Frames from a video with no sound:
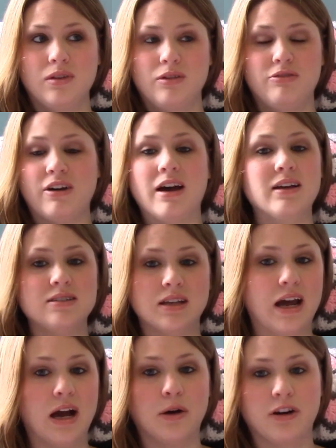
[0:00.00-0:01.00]
fast
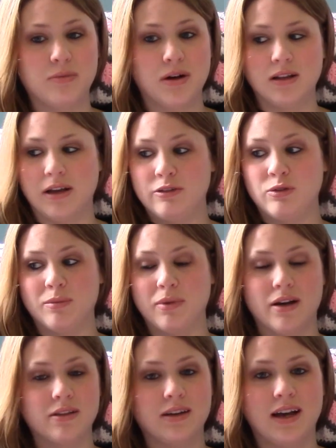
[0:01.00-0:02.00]
an hour of my life went
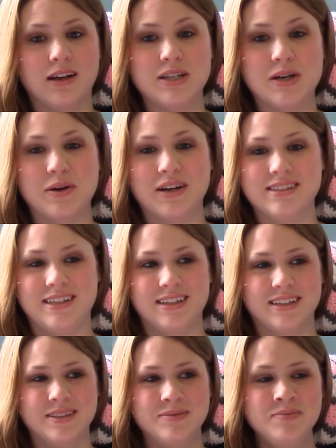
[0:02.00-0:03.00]
by that I had no
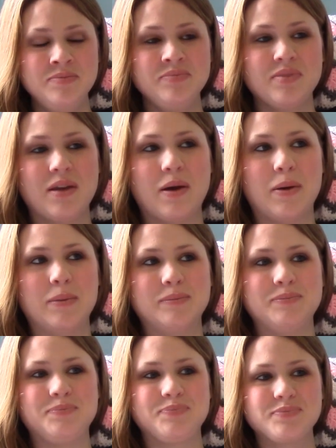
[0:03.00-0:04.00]
idea.
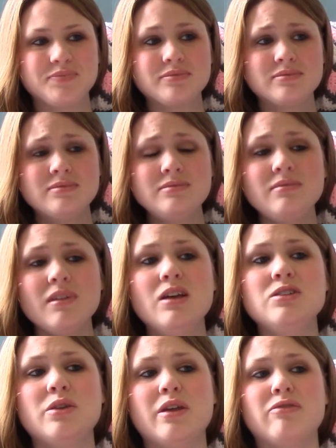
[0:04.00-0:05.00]

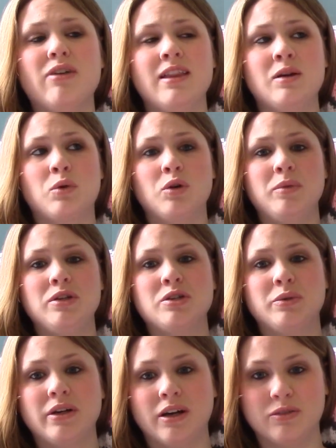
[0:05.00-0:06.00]
So they finally rolled me
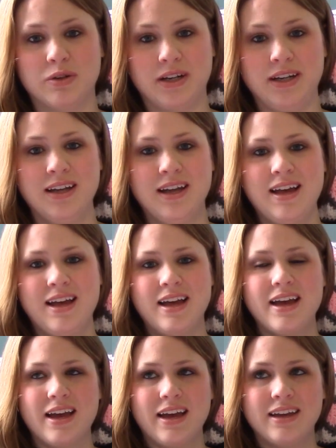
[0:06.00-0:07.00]
to recovery,
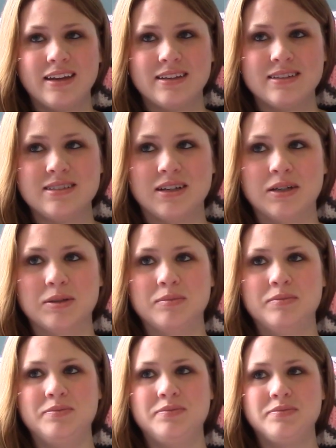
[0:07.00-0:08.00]
and
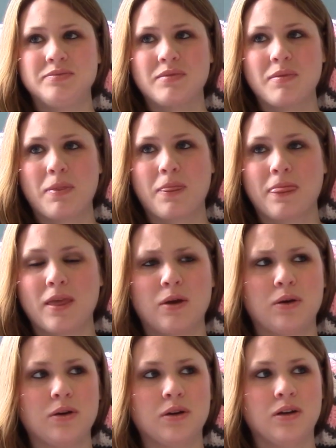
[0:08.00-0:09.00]

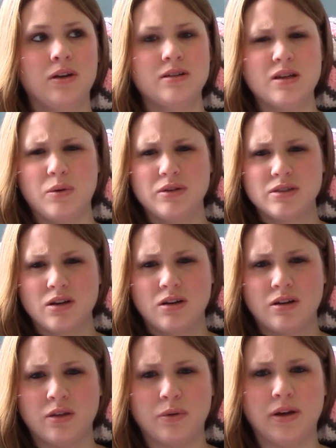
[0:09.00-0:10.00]
or is that what it's
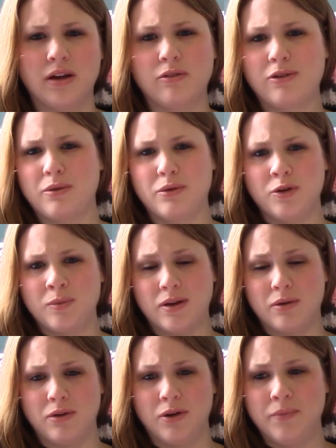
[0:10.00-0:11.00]
called? The recovery room? I
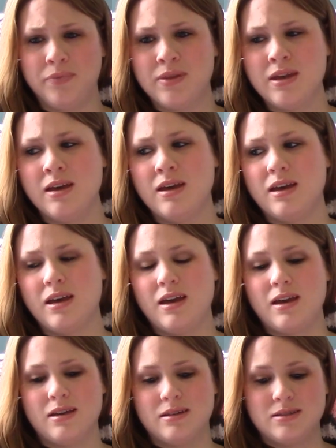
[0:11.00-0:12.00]
don't know.
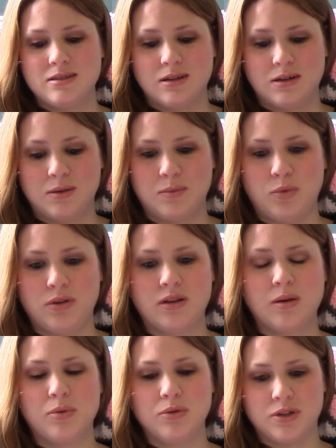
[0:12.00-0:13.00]
And with a
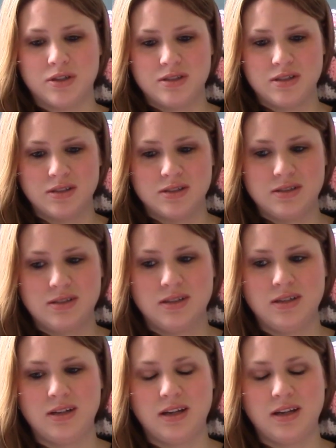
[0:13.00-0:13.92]
couple nurses,